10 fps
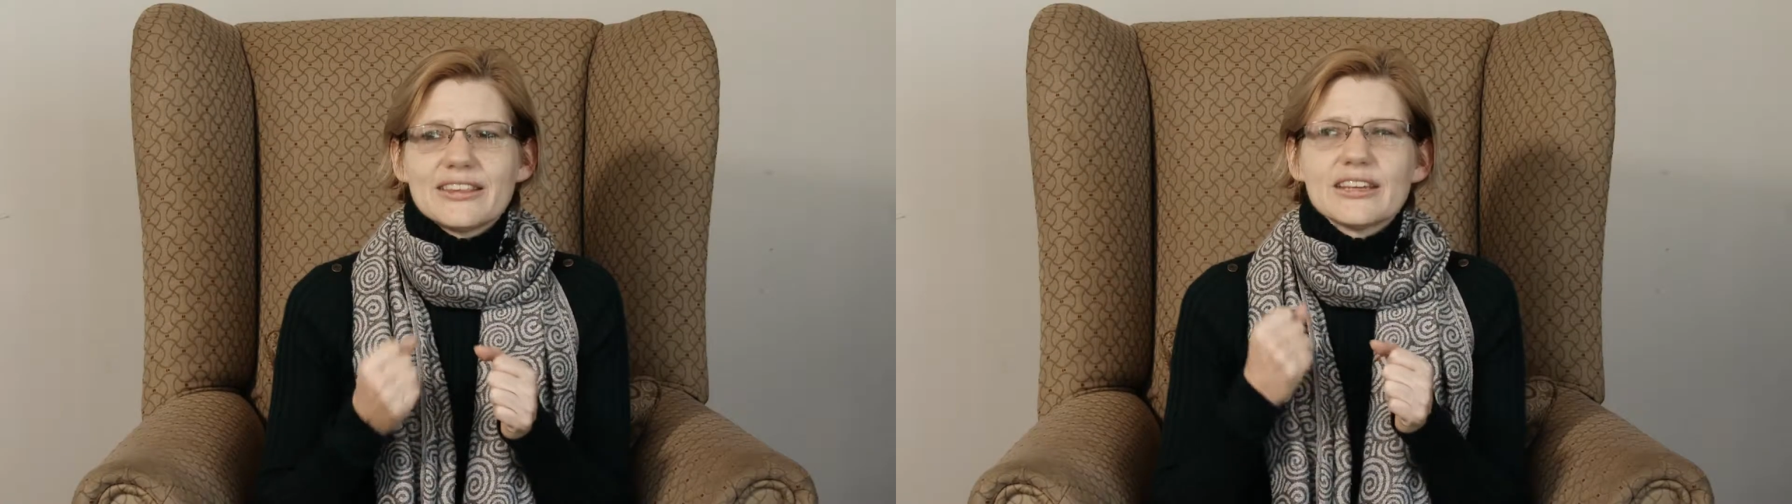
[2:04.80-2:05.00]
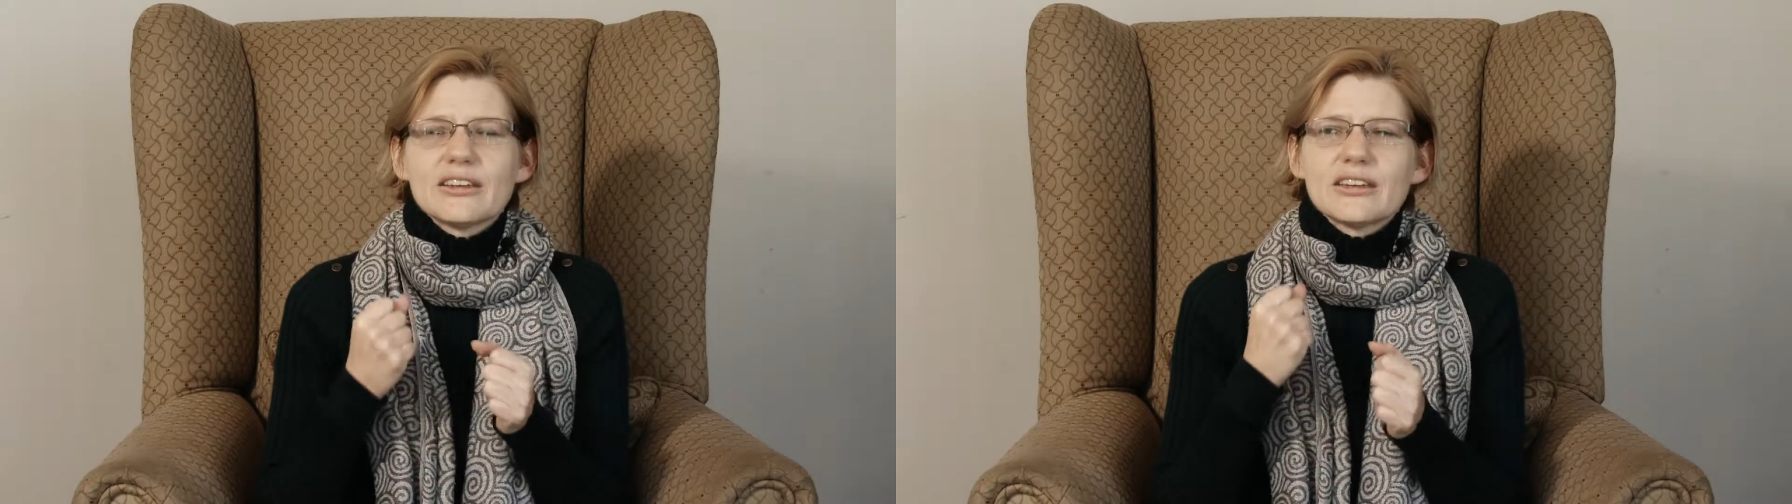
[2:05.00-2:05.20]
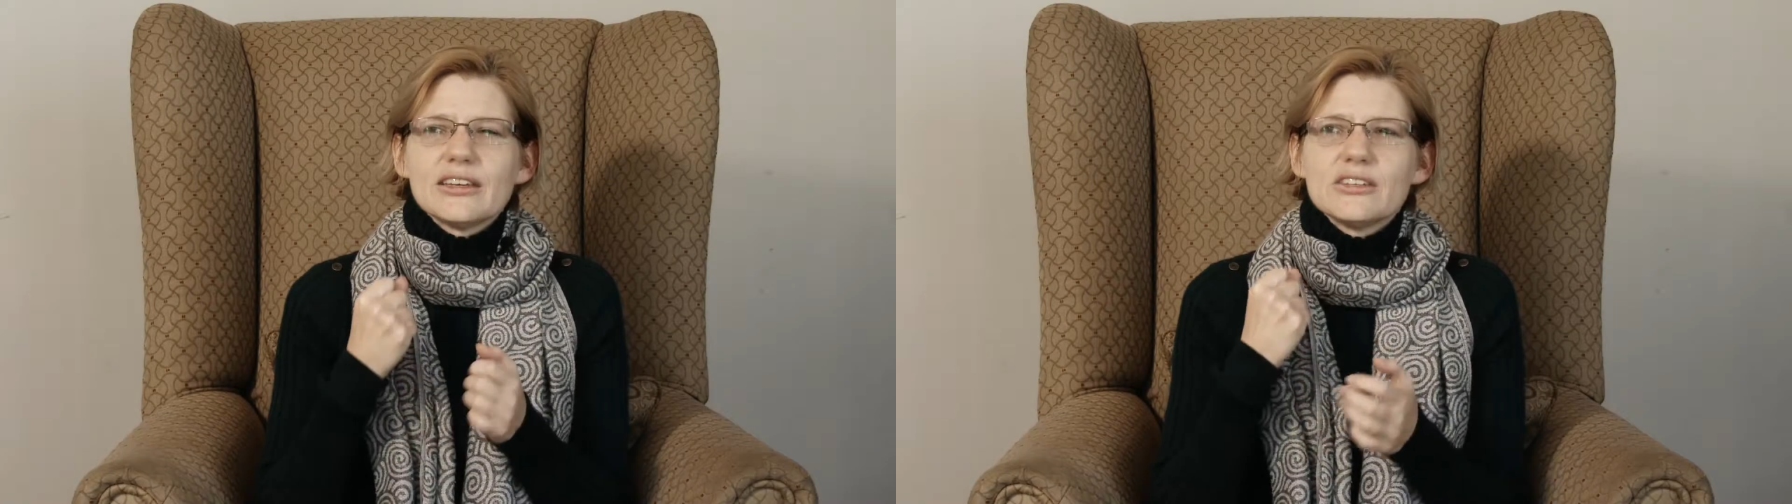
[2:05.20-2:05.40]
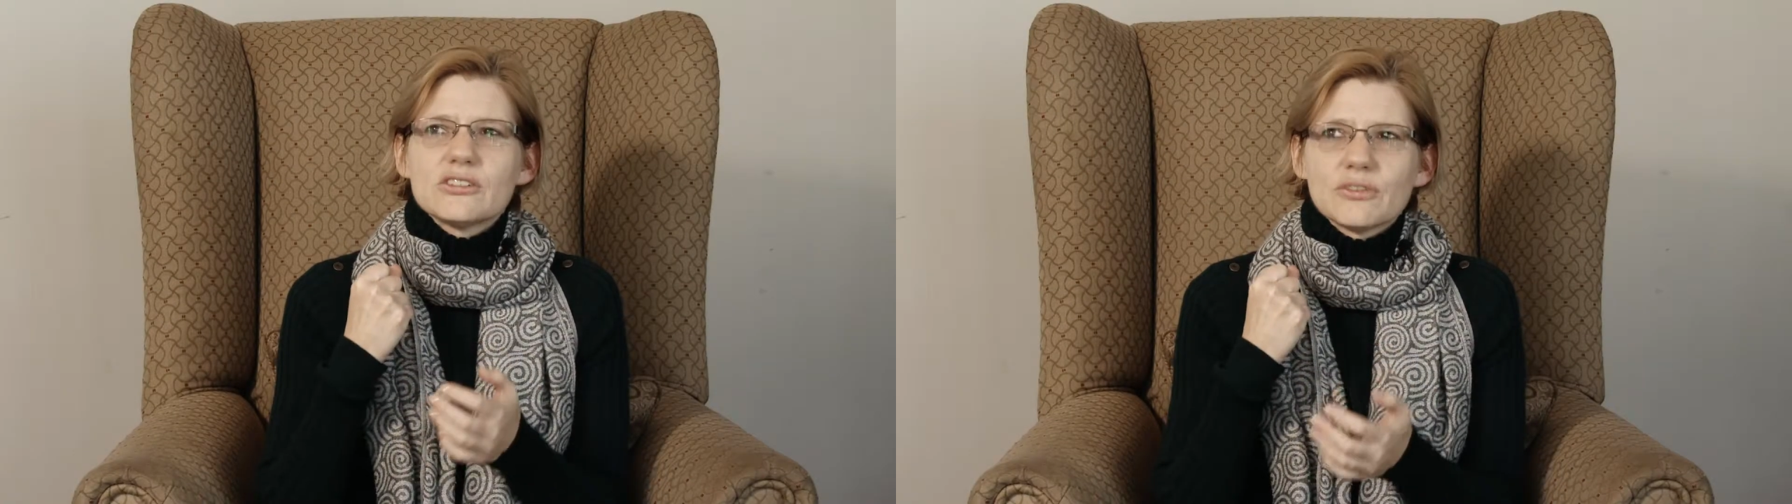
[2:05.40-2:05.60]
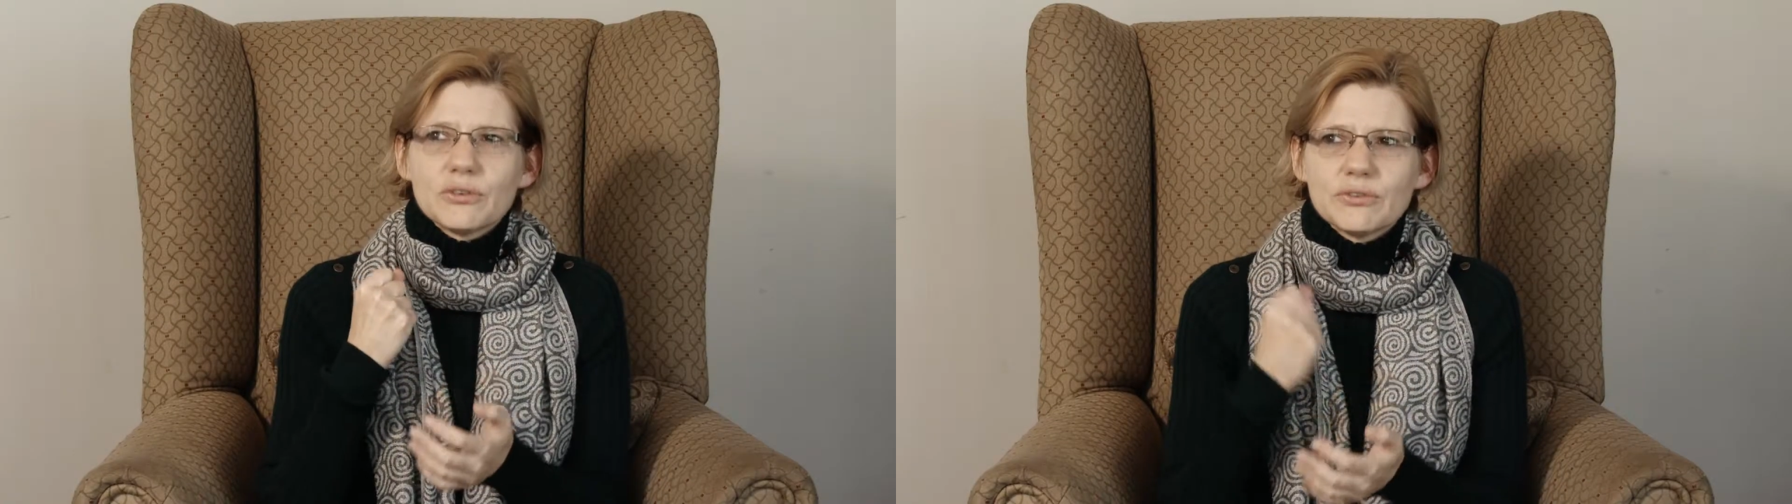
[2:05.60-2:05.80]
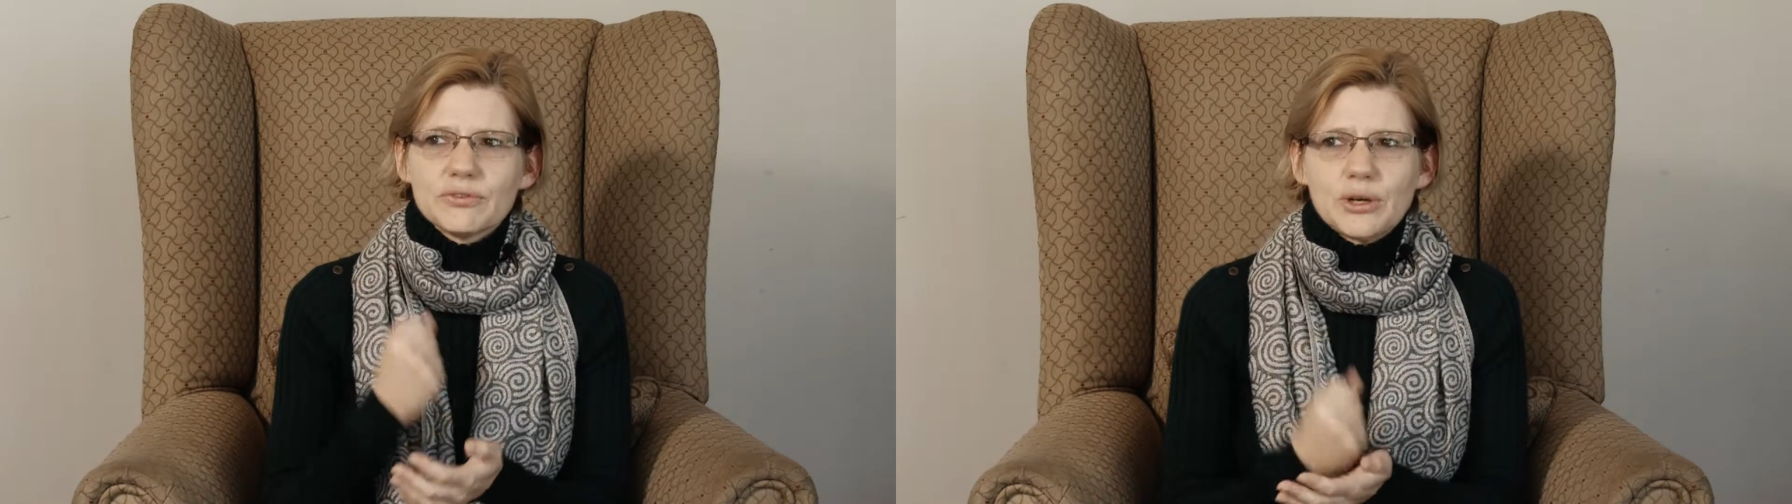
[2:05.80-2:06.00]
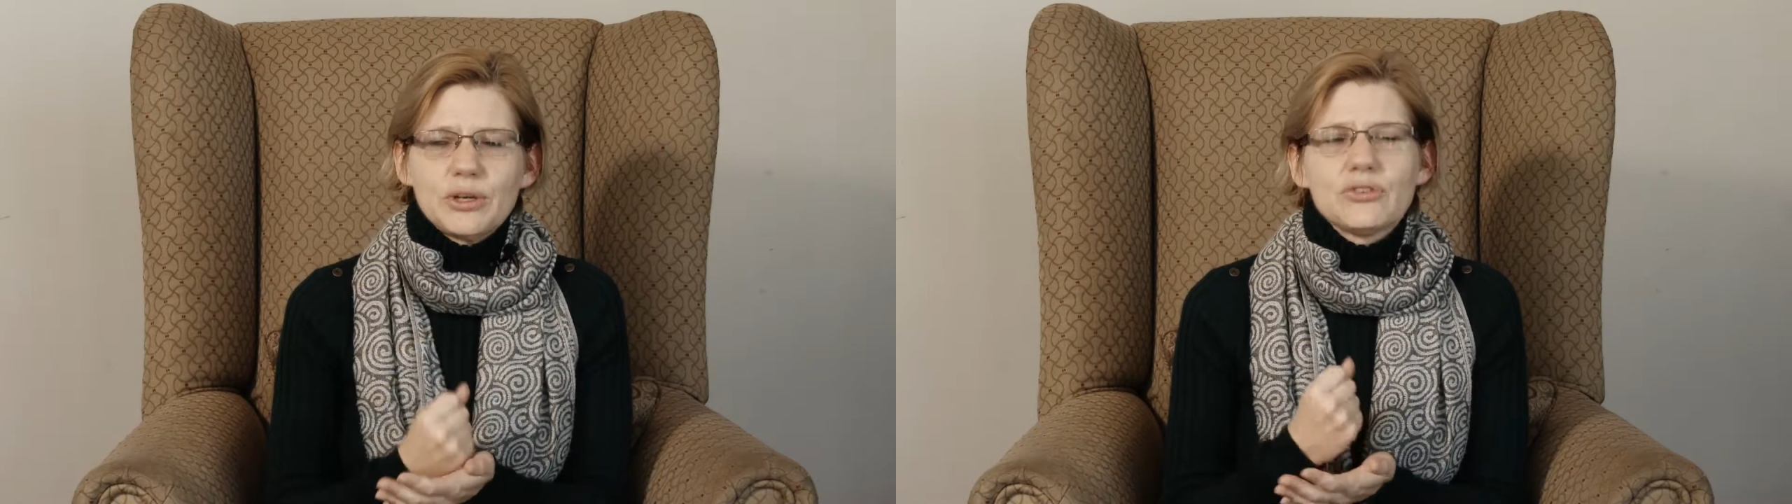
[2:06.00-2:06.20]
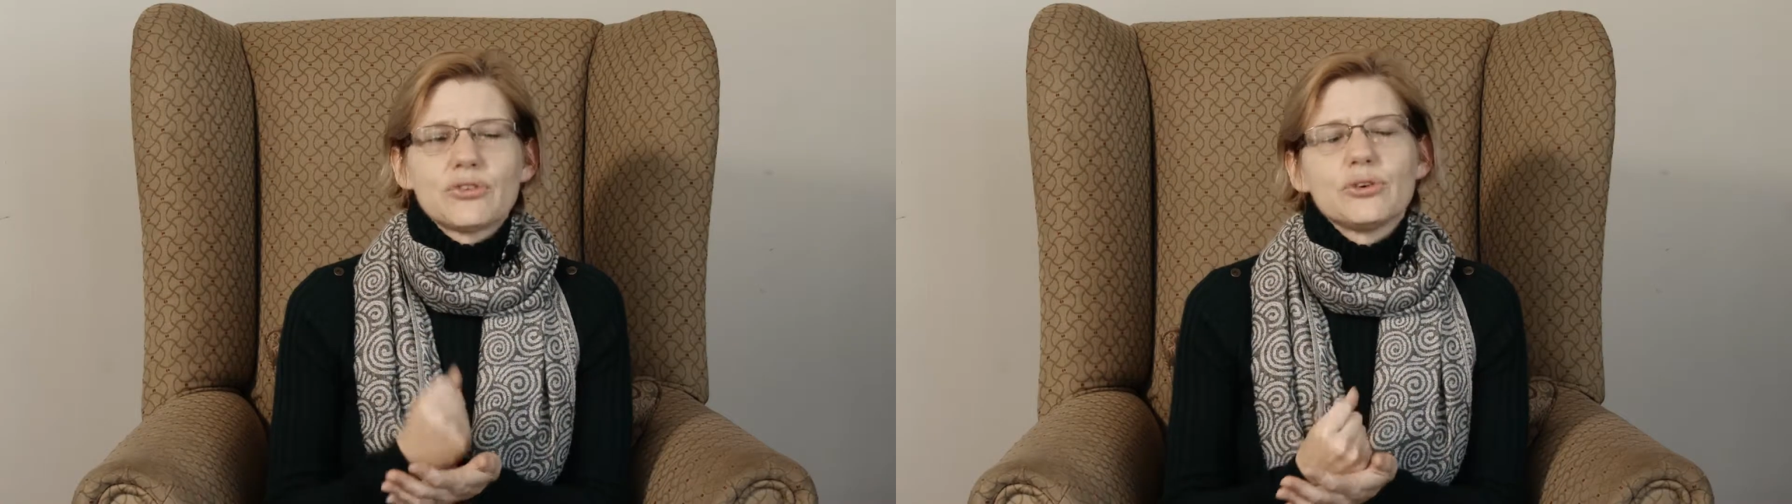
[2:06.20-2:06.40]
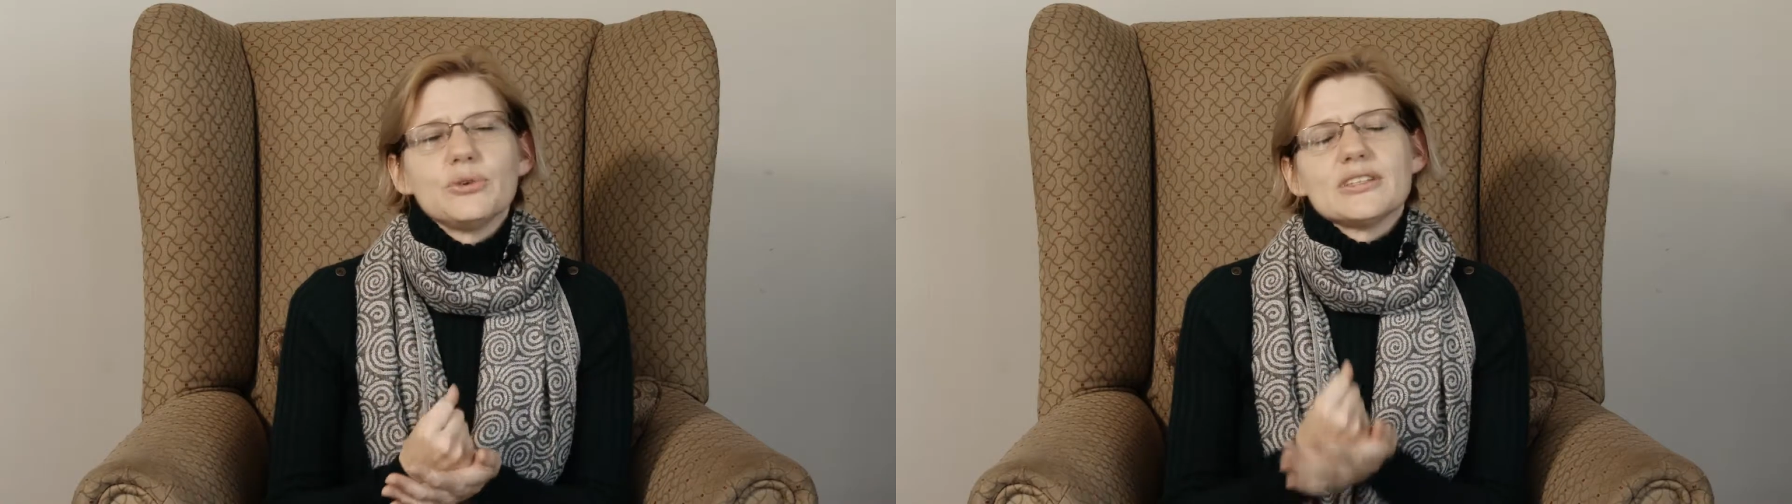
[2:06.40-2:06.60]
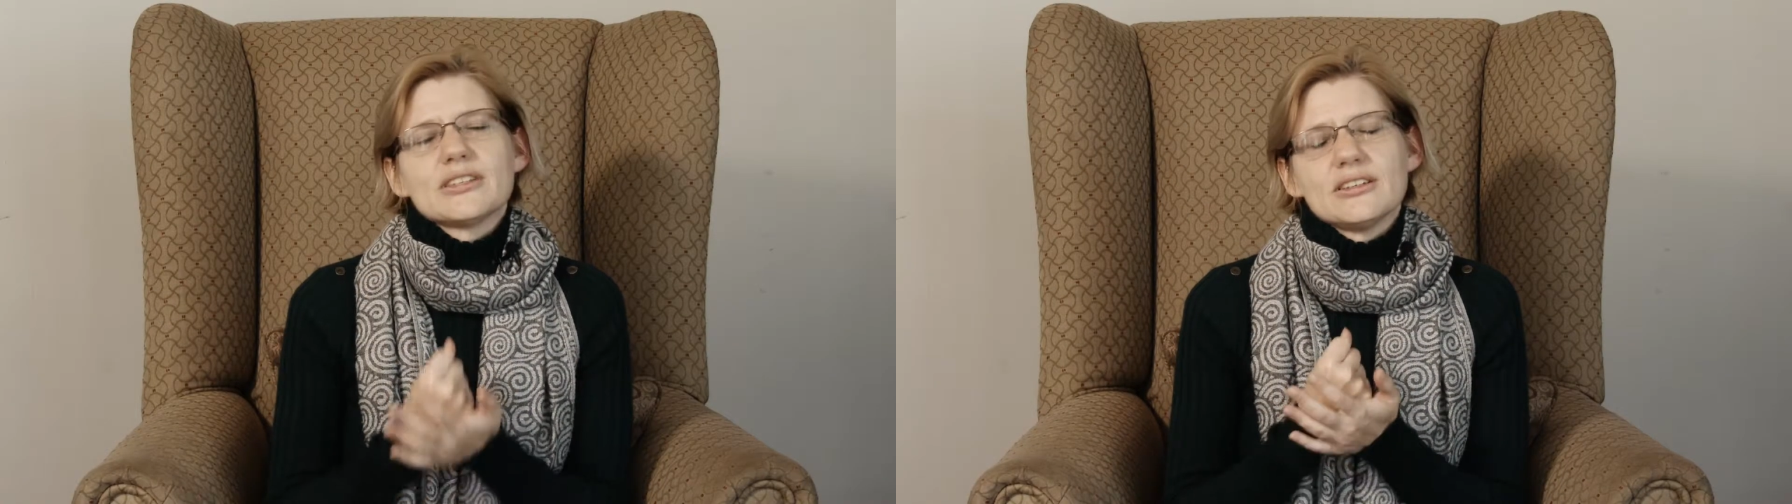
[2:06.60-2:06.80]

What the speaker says: think is very true is